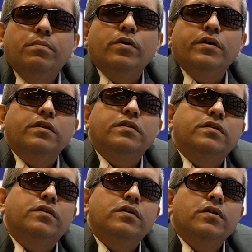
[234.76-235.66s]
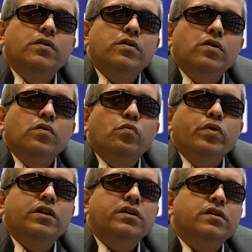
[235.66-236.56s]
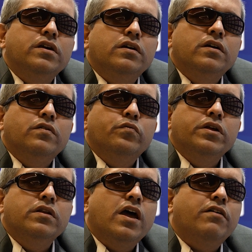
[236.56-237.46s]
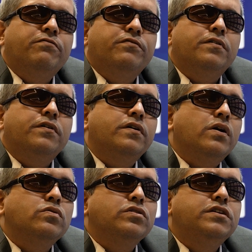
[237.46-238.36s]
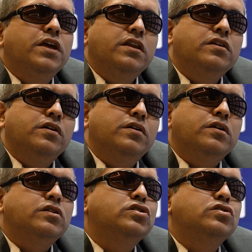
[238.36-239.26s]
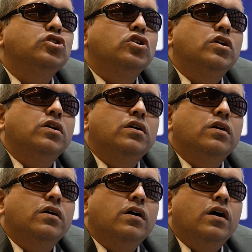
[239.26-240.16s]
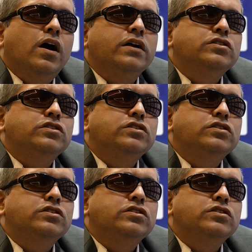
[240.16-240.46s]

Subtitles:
point when after around 10 years, I